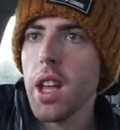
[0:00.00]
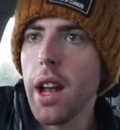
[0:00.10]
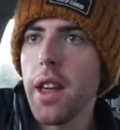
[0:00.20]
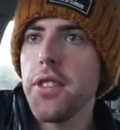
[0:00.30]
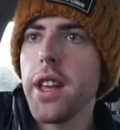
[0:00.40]

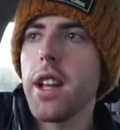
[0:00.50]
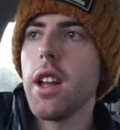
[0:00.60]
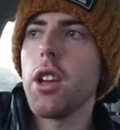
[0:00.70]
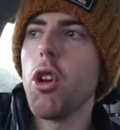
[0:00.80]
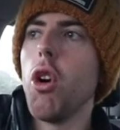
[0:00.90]
And I think,
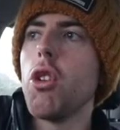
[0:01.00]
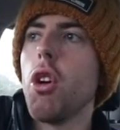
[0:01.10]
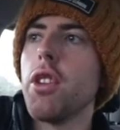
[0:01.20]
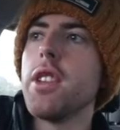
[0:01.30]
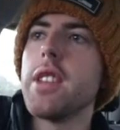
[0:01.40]
like, long
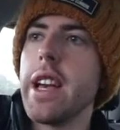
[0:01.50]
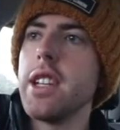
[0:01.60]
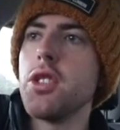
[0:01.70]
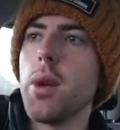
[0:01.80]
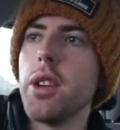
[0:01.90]
gone are the
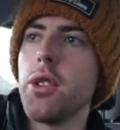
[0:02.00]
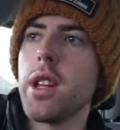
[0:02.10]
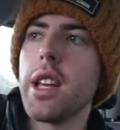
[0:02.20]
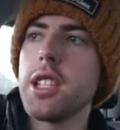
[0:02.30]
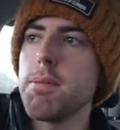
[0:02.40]
days where you
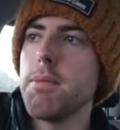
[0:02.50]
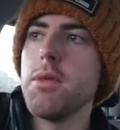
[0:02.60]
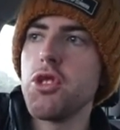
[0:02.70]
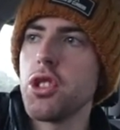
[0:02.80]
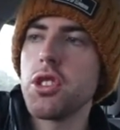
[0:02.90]
can
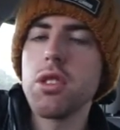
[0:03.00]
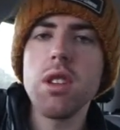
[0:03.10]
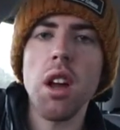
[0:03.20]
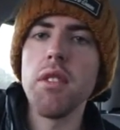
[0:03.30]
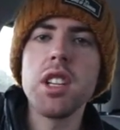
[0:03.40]
just
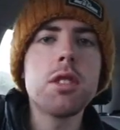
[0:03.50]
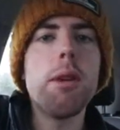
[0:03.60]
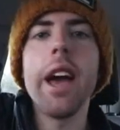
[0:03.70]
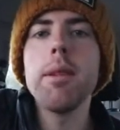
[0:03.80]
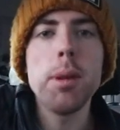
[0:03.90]
kind of
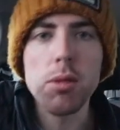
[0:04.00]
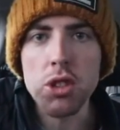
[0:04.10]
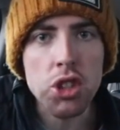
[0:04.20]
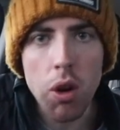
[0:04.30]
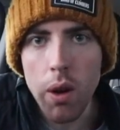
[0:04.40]
expect people
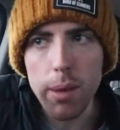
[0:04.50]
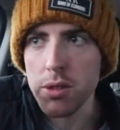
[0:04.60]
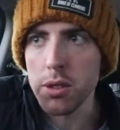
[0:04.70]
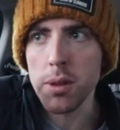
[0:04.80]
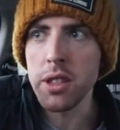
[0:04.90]
to show up
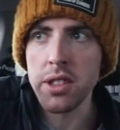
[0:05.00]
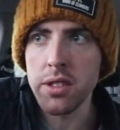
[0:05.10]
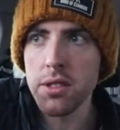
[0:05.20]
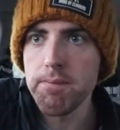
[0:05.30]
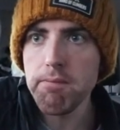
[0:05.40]
just because
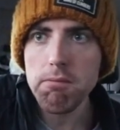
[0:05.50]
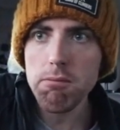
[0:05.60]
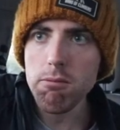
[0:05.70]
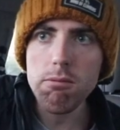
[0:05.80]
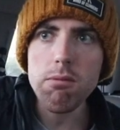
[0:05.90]
it's,
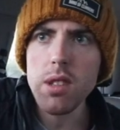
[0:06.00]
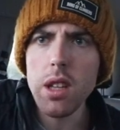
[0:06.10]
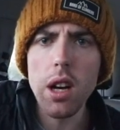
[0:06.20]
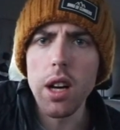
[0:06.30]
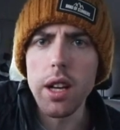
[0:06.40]

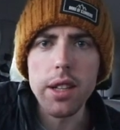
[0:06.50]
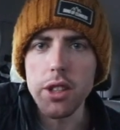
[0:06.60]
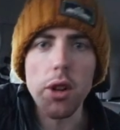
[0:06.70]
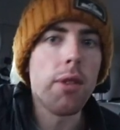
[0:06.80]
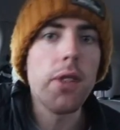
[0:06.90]

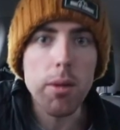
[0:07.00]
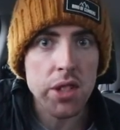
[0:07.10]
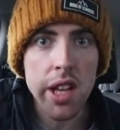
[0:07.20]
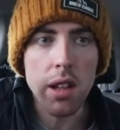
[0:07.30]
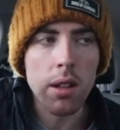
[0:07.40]
you know, a
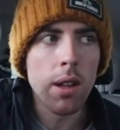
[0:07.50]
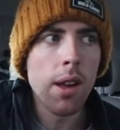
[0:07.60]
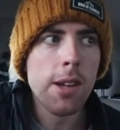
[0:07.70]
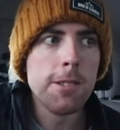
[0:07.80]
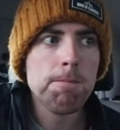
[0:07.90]
famous hill.
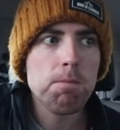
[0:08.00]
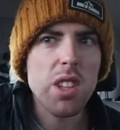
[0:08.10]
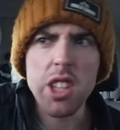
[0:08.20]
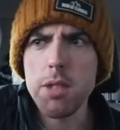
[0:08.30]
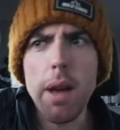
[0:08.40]

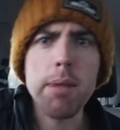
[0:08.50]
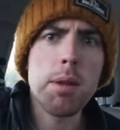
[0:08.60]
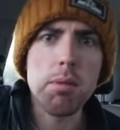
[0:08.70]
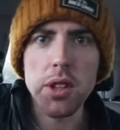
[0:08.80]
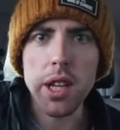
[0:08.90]
You expect
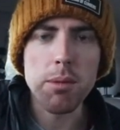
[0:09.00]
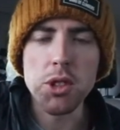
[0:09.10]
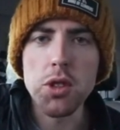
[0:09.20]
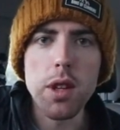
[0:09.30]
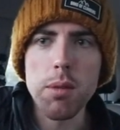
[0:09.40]
people to come
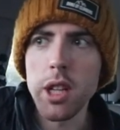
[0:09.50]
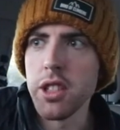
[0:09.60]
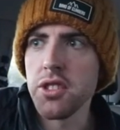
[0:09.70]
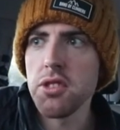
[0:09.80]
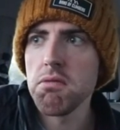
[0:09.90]
and do it
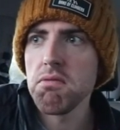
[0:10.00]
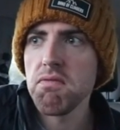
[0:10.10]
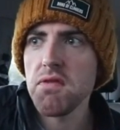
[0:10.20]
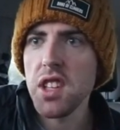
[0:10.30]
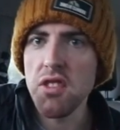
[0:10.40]
because
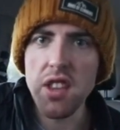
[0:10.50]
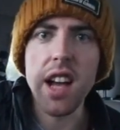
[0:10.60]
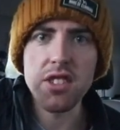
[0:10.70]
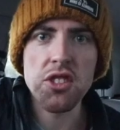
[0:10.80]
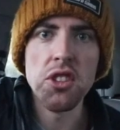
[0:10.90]

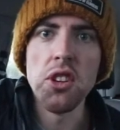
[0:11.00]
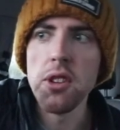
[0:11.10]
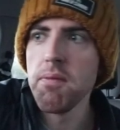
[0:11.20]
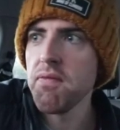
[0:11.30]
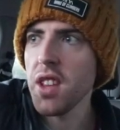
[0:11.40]
that's the